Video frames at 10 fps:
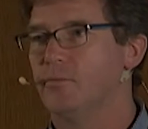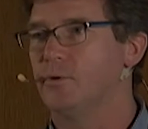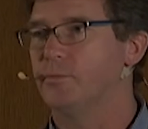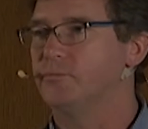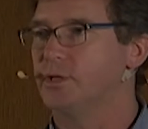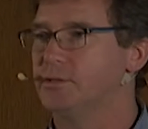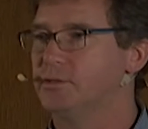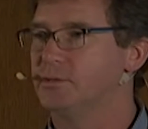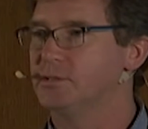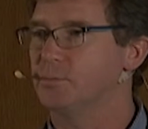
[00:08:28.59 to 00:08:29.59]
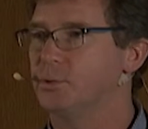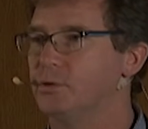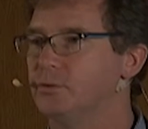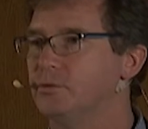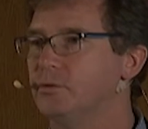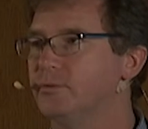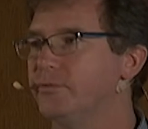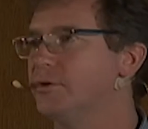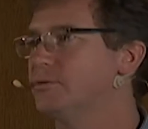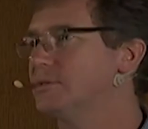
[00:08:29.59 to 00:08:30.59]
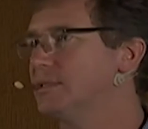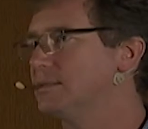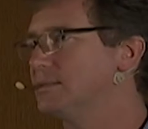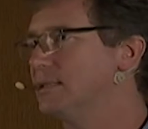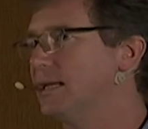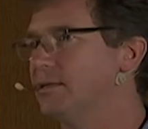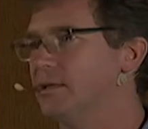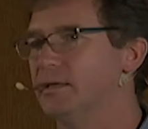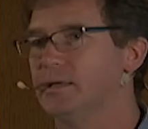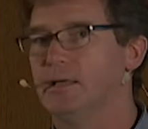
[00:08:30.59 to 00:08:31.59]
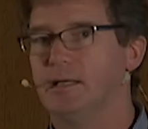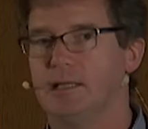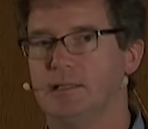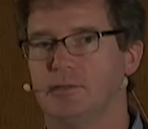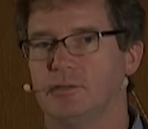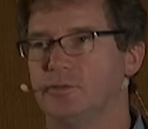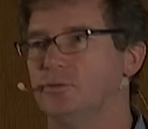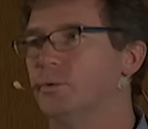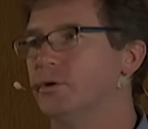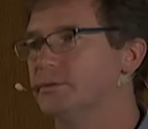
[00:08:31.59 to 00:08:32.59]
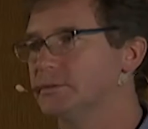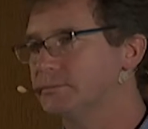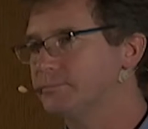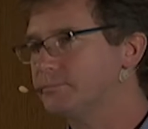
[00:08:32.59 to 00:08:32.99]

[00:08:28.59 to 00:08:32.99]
what we've tried to do is to pull all of those things together into the toolbox,